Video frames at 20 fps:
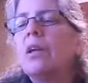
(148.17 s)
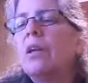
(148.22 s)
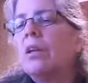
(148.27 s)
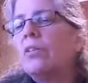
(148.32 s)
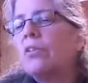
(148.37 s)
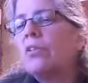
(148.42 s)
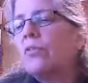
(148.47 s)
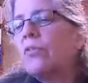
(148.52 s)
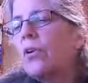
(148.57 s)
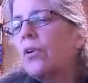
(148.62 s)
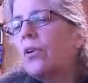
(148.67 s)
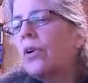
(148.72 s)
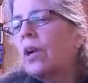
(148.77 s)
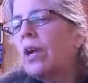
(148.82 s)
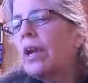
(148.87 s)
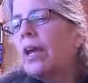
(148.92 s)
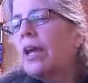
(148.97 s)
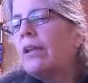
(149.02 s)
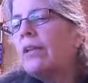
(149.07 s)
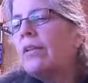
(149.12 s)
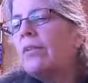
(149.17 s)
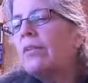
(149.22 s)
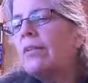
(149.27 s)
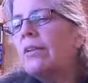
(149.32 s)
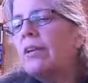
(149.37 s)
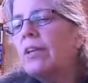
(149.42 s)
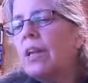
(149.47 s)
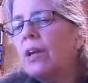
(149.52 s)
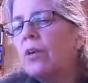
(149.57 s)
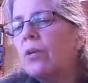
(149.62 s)
as far as
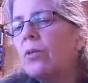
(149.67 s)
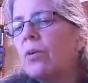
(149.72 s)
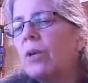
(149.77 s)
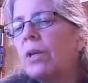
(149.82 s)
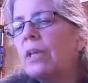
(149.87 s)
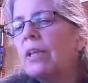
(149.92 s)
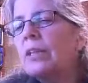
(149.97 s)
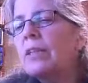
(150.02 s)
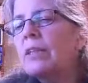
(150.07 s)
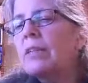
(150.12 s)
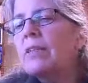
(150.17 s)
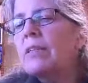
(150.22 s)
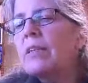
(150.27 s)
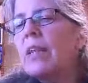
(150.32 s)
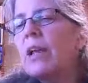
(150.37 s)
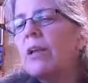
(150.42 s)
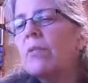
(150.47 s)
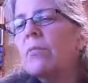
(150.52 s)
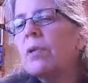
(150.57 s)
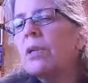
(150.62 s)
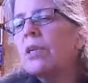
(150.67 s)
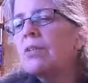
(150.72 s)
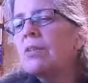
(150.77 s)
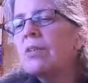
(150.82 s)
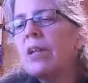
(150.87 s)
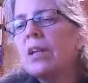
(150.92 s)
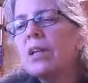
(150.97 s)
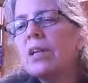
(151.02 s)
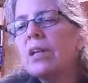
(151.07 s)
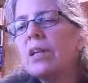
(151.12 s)
narrowing things down,
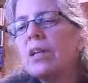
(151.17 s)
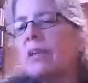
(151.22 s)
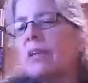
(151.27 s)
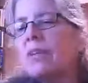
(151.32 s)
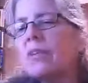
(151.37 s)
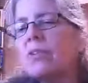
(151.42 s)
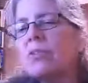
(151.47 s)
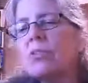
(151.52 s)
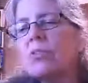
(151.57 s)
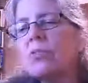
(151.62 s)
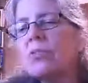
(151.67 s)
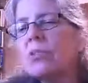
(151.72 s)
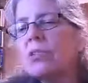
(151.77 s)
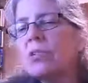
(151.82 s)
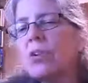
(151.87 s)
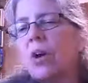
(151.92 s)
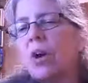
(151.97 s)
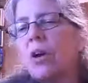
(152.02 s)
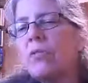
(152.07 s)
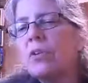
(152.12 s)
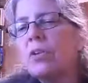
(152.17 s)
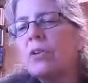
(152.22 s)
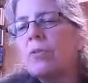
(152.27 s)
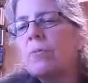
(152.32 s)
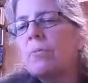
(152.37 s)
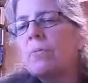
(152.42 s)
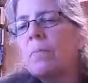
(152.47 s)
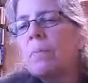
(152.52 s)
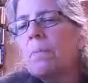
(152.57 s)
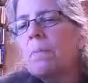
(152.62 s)
because again, students often